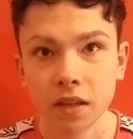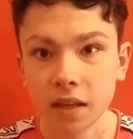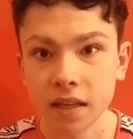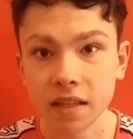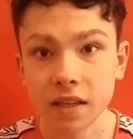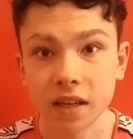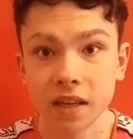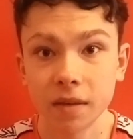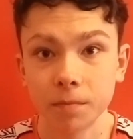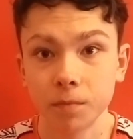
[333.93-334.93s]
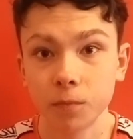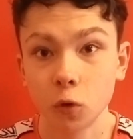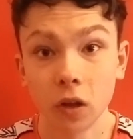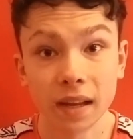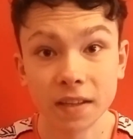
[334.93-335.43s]
he uh,
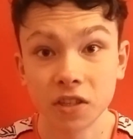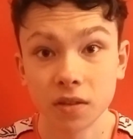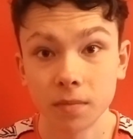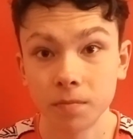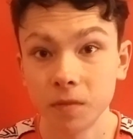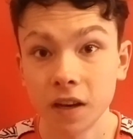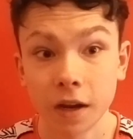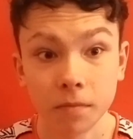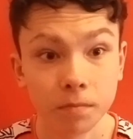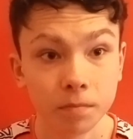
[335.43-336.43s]
got Leicester, you know,